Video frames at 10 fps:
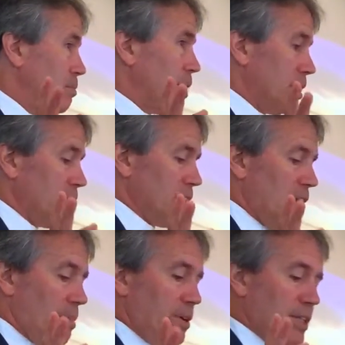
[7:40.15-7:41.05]
But this
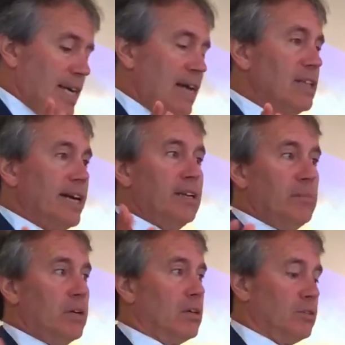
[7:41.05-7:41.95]
time you're a day late
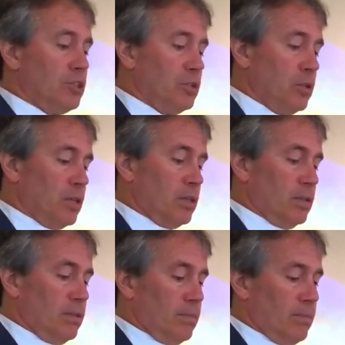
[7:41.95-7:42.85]
and a miracle
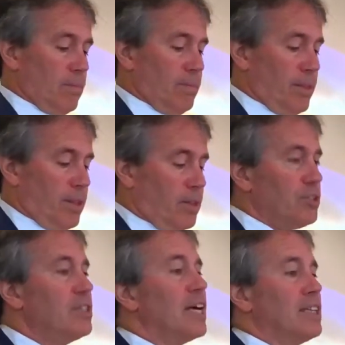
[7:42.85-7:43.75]
short.
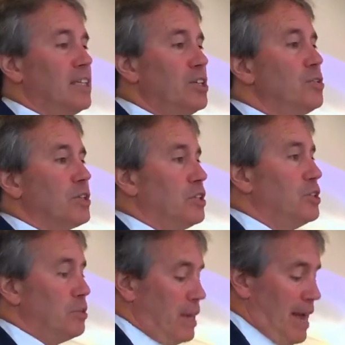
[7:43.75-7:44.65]
There's nothing you can
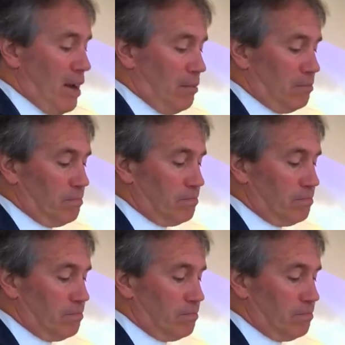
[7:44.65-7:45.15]
do now.